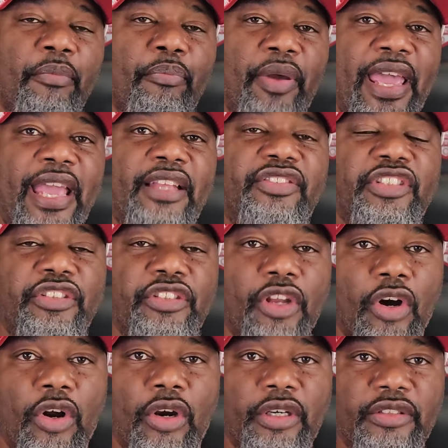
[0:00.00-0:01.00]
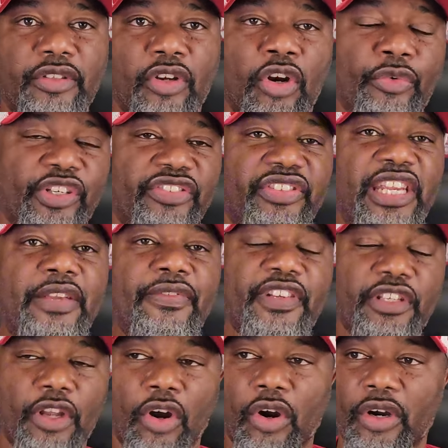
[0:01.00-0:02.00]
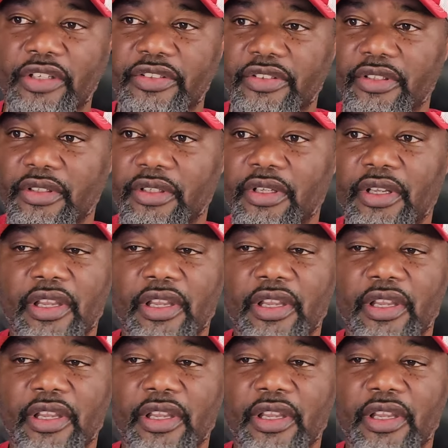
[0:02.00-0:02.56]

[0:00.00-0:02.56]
passing yards or receiving yards